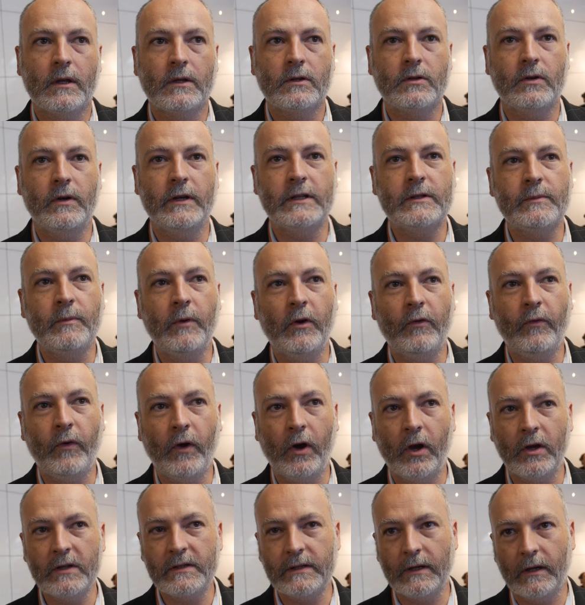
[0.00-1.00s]
So it's more
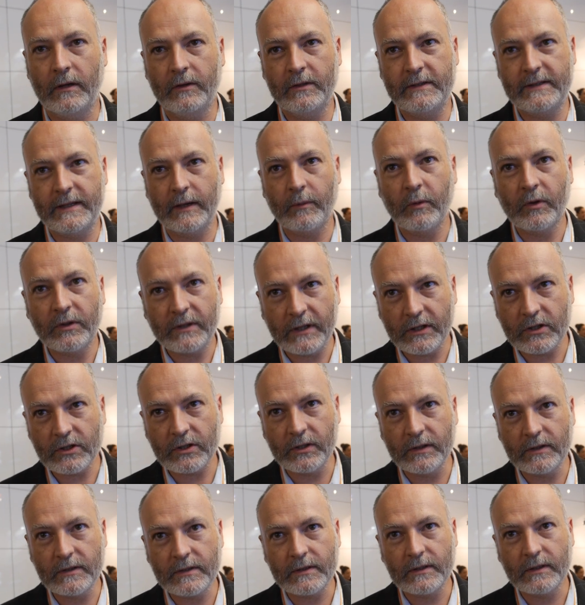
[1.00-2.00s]
for us on
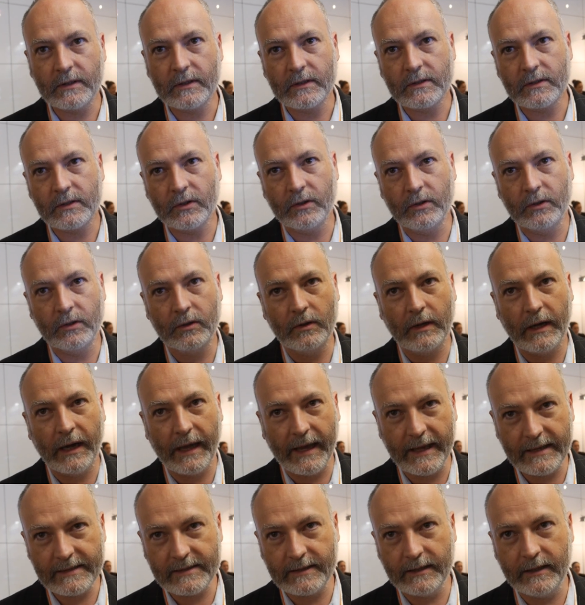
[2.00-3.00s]
segmentations. So
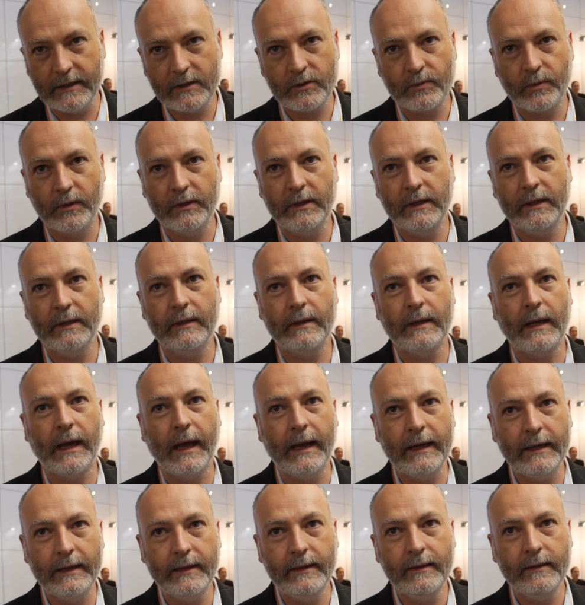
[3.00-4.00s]
HD is running
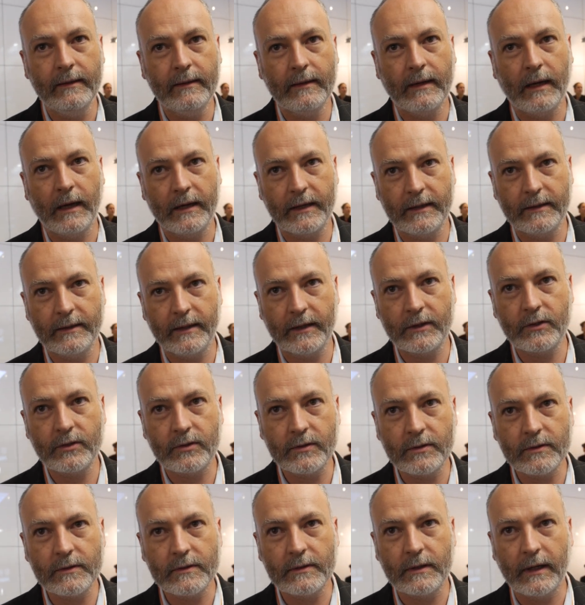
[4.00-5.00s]
Ali architectures,